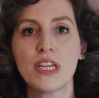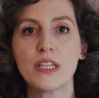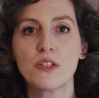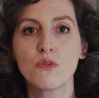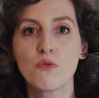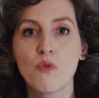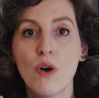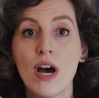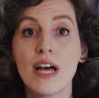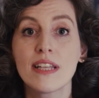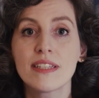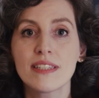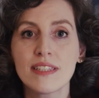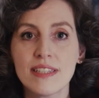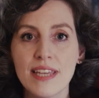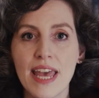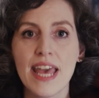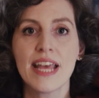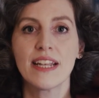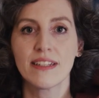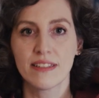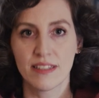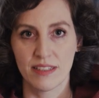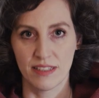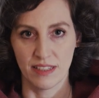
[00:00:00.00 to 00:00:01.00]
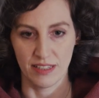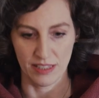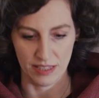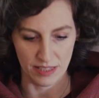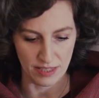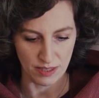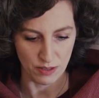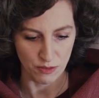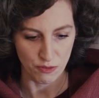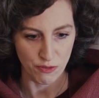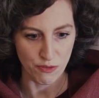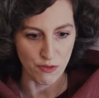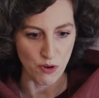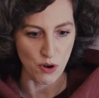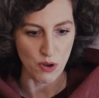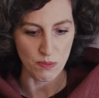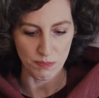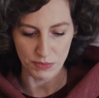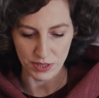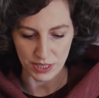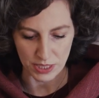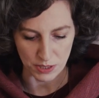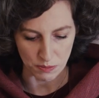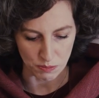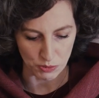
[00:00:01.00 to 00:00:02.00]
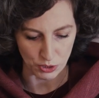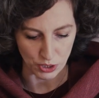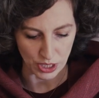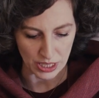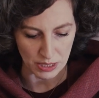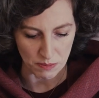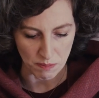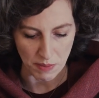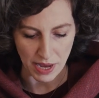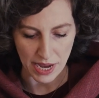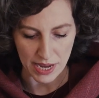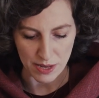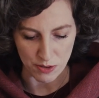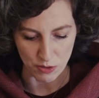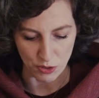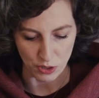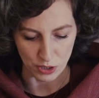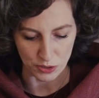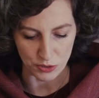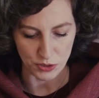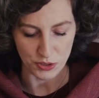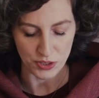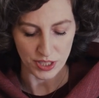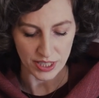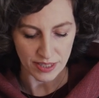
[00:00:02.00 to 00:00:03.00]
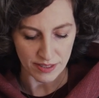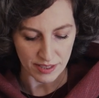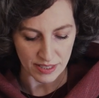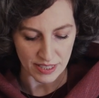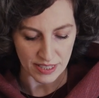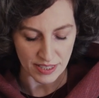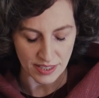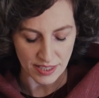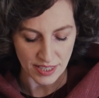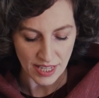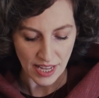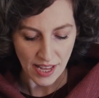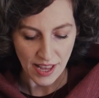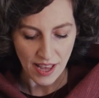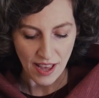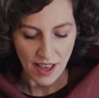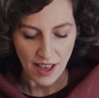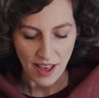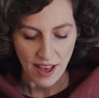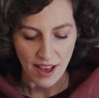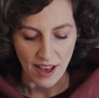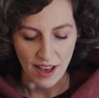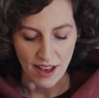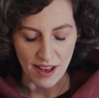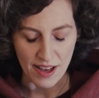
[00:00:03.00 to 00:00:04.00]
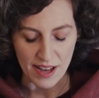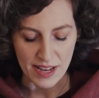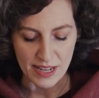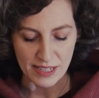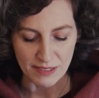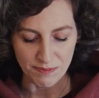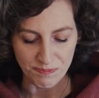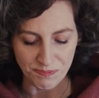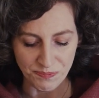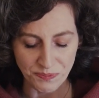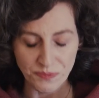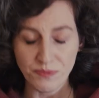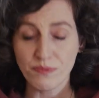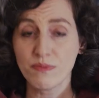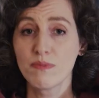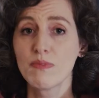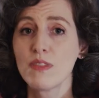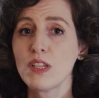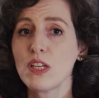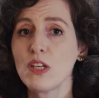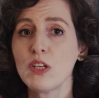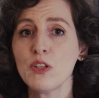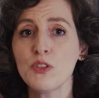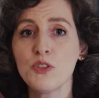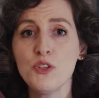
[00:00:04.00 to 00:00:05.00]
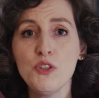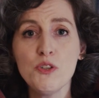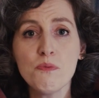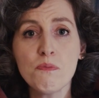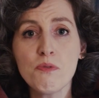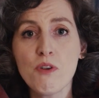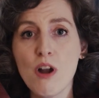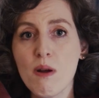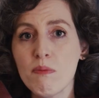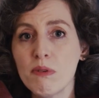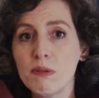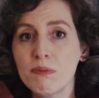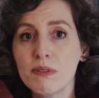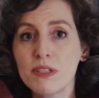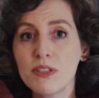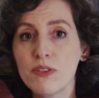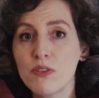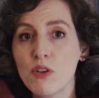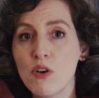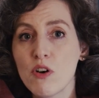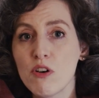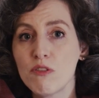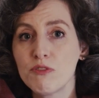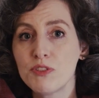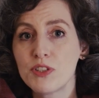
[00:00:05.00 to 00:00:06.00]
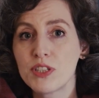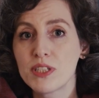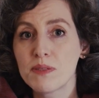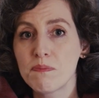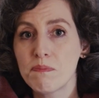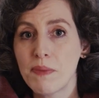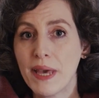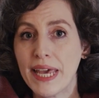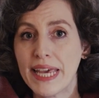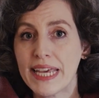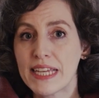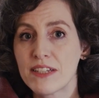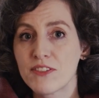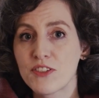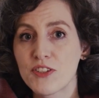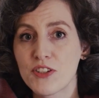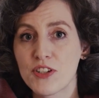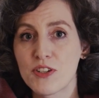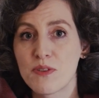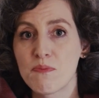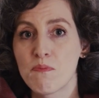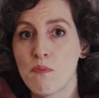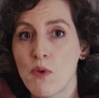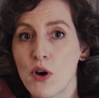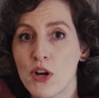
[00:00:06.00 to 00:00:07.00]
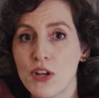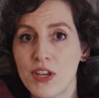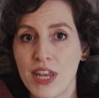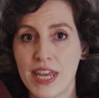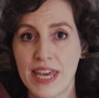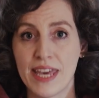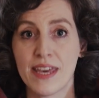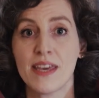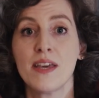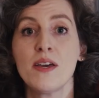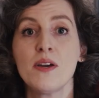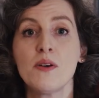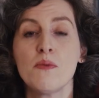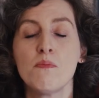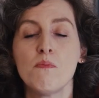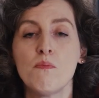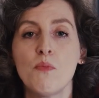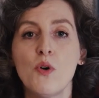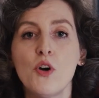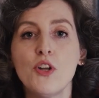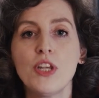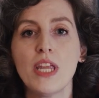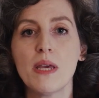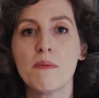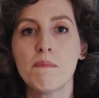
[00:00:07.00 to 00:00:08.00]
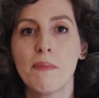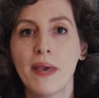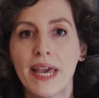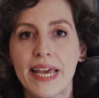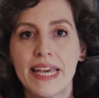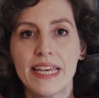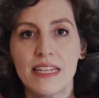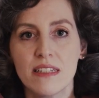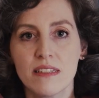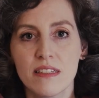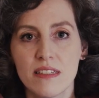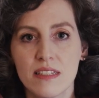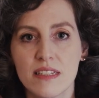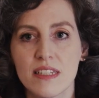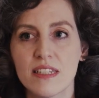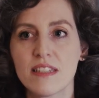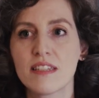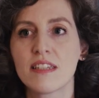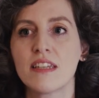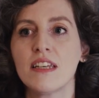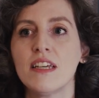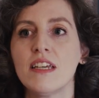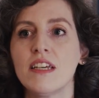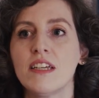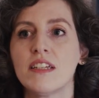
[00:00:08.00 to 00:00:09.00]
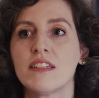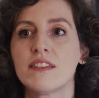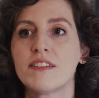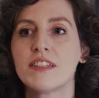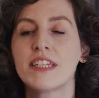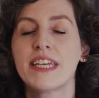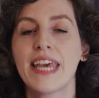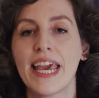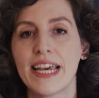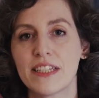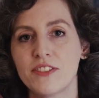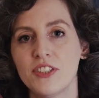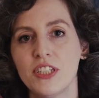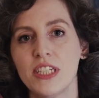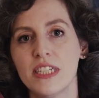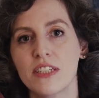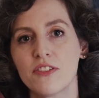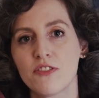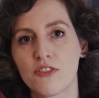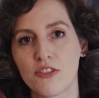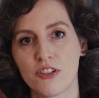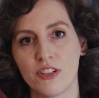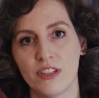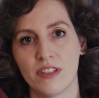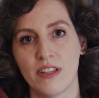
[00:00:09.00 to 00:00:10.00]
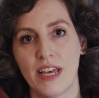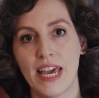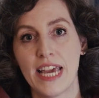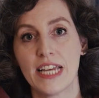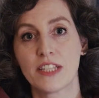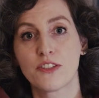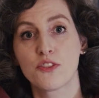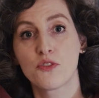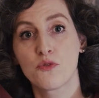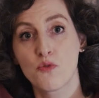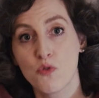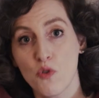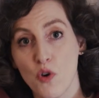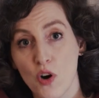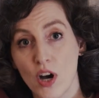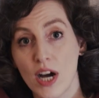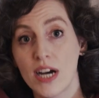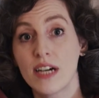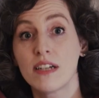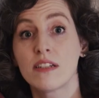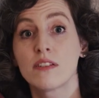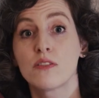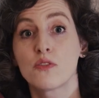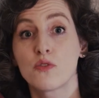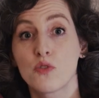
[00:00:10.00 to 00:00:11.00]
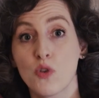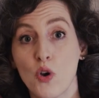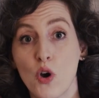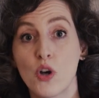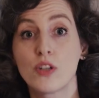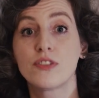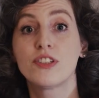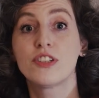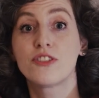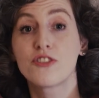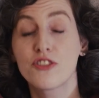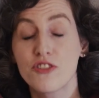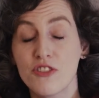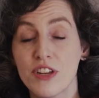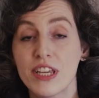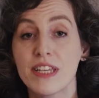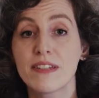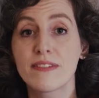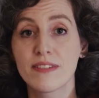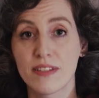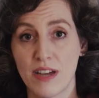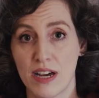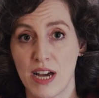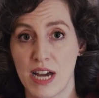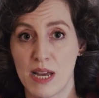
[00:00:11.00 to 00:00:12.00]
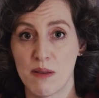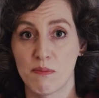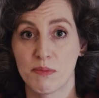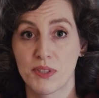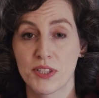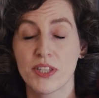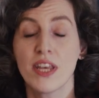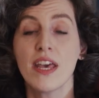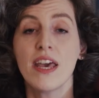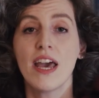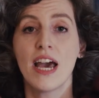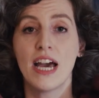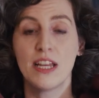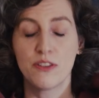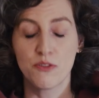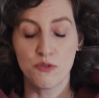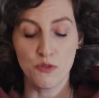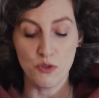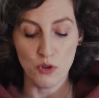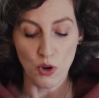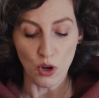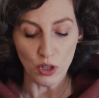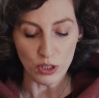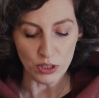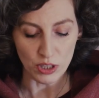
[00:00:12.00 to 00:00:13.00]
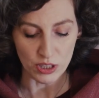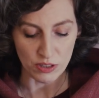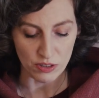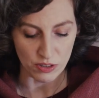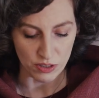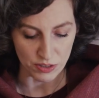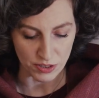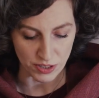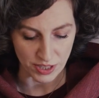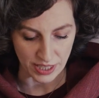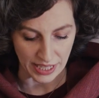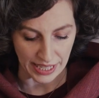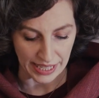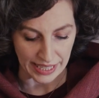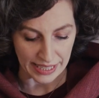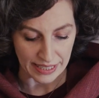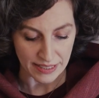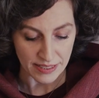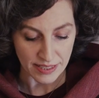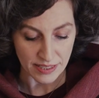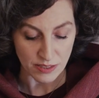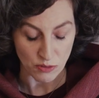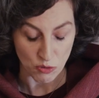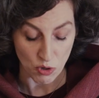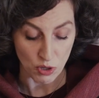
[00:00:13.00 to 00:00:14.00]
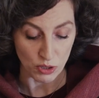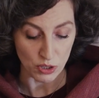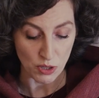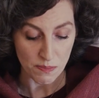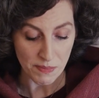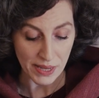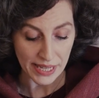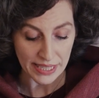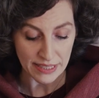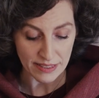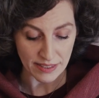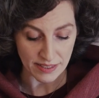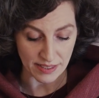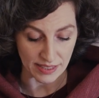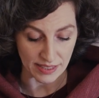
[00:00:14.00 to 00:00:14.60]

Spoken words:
read one sentence from this book in my notes. It is, you probably know the painter Monet. Monet painted the cathedral at Rouen 33 times. And Rollo May